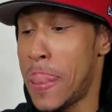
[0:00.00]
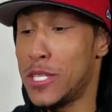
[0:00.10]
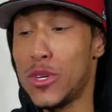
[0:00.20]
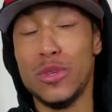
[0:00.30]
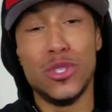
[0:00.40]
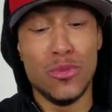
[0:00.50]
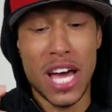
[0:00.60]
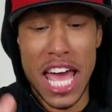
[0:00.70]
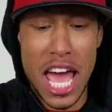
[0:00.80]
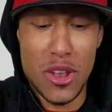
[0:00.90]
So we do
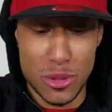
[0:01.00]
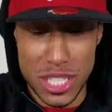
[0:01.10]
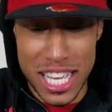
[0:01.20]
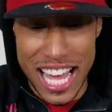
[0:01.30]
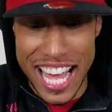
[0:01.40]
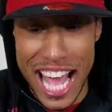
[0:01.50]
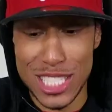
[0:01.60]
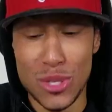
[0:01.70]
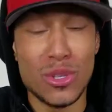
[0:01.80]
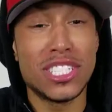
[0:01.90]
not have those here. I
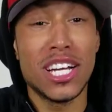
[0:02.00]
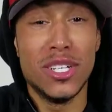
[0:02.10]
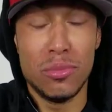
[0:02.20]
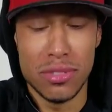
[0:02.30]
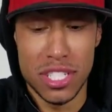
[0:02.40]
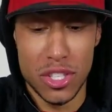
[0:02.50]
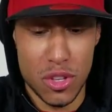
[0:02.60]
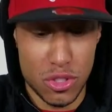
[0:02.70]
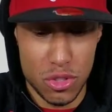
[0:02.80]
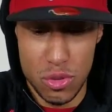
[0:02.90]
actually wish I could present
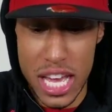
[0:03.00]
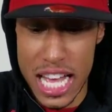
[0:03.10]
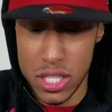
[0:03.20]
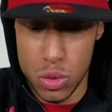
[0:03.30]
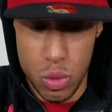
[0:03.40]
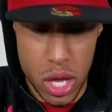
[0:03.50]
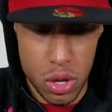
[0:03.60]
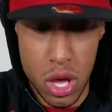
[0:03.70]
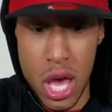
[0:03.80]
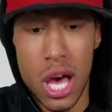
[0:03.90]
those to you guys as
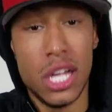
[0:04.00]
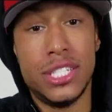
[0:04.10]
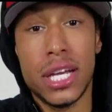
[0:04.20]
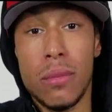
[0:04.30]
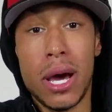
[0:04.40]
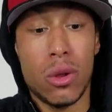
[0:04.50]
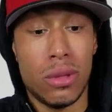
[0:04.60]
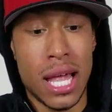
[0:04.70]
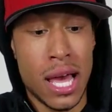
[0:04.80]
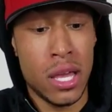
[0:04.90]
well. Check them out
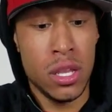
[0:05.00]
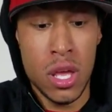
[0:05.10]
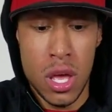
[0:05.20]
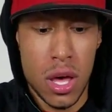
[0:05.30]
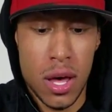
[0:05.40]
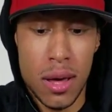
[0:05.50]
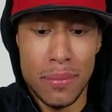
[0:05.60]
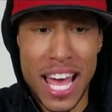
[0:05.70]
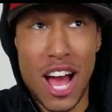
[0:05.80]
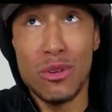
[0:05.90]
online.
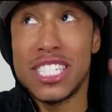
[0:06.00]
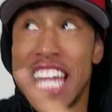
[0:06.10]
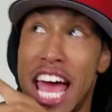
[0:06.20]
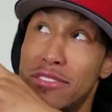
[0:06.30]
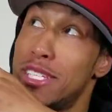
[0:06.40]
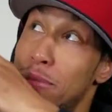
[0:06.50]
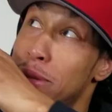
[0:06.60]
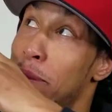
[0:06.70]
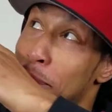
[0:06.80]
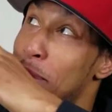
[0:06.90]
I actually have
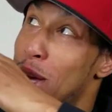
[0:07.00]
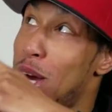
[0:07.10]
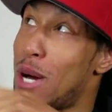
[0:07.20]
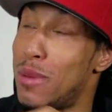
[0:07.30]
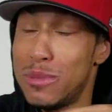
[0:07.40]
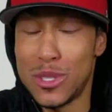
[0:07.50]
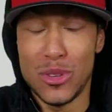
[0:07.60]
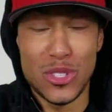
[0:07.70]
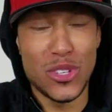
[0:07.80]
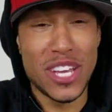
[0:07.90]
something come up
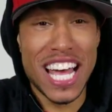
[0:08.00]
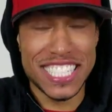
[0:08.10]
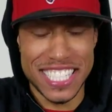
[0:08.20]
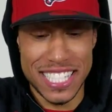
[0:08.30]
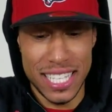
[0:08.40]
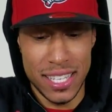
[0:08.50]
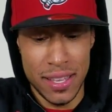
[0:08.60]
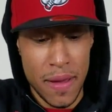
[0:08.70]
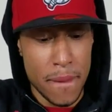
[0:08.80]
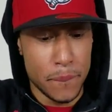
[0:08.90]
soon so you guys can see
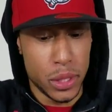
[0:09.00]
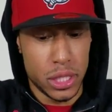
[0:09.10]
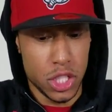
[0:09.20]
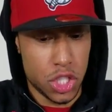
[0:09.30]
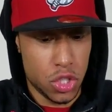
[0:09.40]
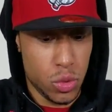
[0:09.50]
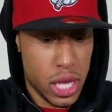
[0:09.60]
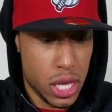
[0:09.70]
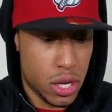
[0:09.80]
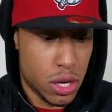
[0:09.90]
it. But this shoe
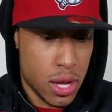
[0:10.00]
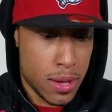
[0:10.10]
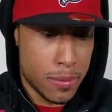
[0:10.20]
here,